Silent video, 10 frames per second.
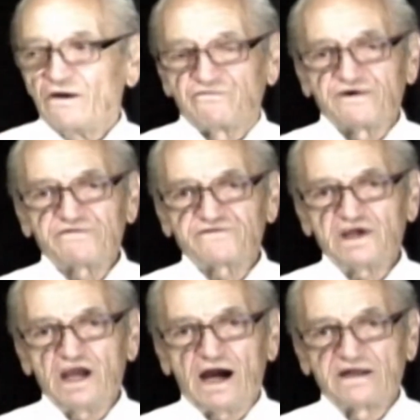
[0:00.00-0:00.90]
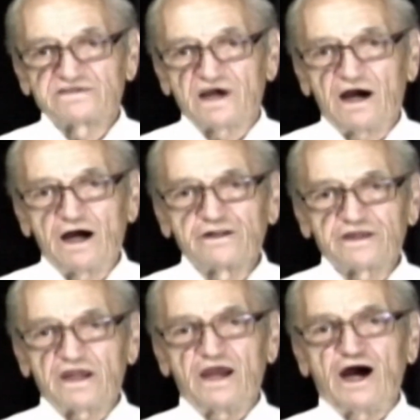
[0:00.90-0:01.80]
50 yards,
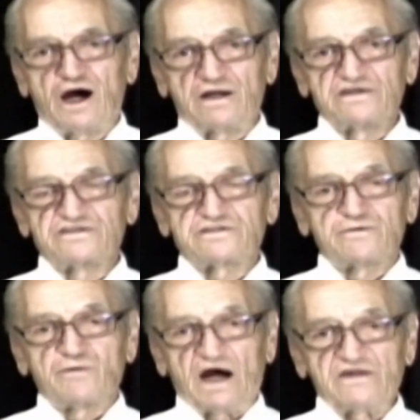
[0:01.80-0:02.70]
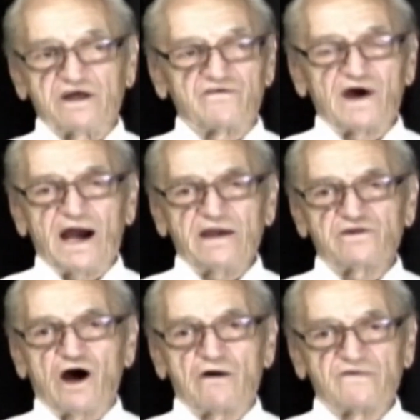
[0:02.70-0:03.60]
100 yards on the right
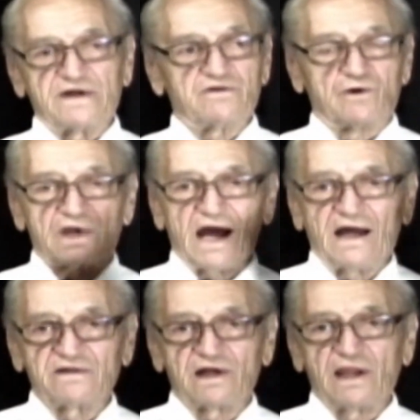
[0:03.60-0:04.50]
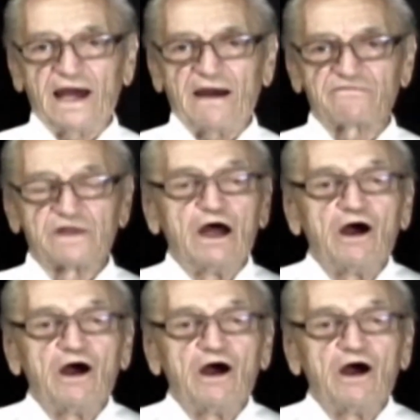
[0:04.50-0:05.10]
of it or on the left